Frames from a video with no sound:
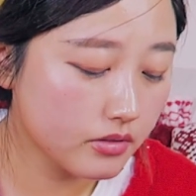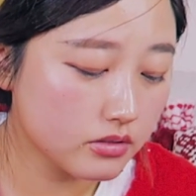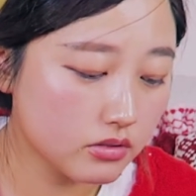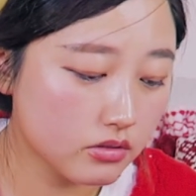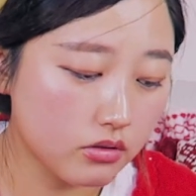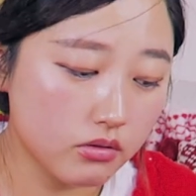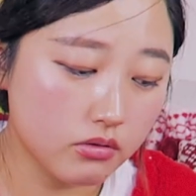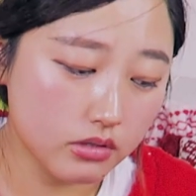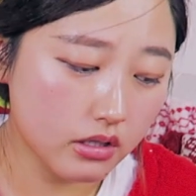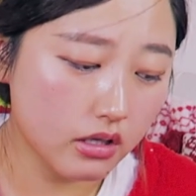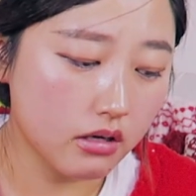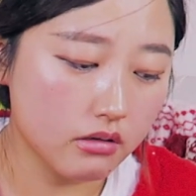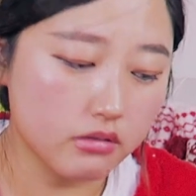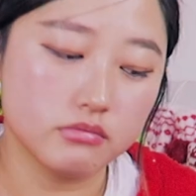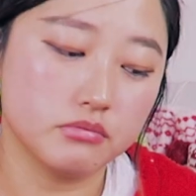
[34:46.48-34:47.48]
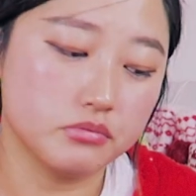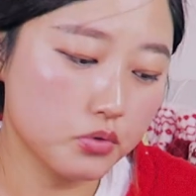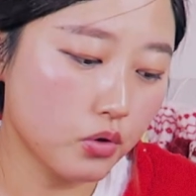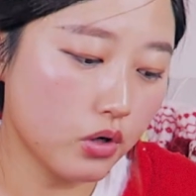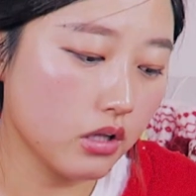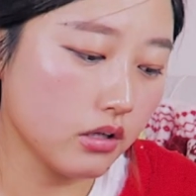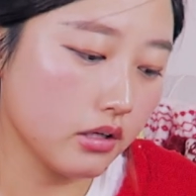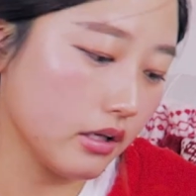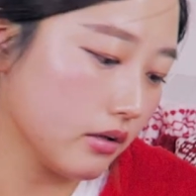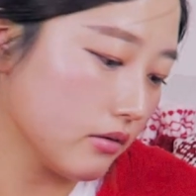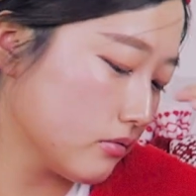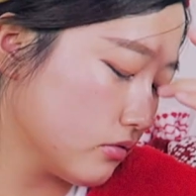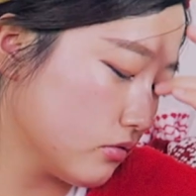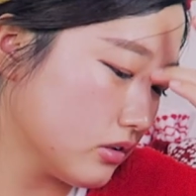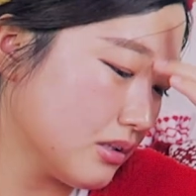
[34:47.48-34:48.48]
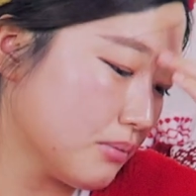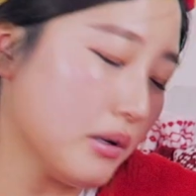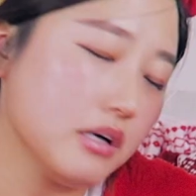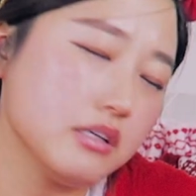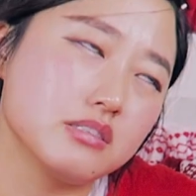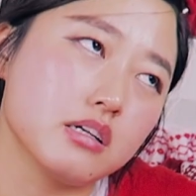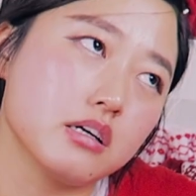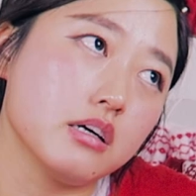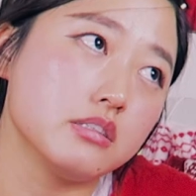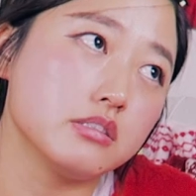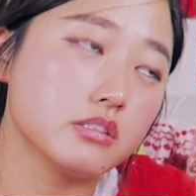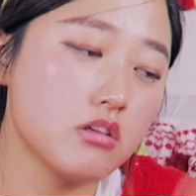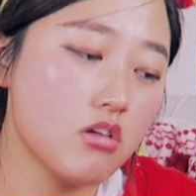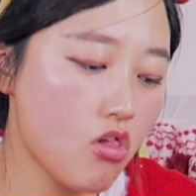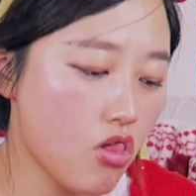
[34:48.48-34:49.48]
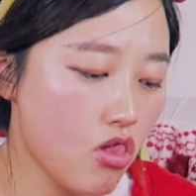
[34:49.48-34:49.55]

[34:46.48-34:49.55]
So, yeah, quality. Well, it depends, I guess.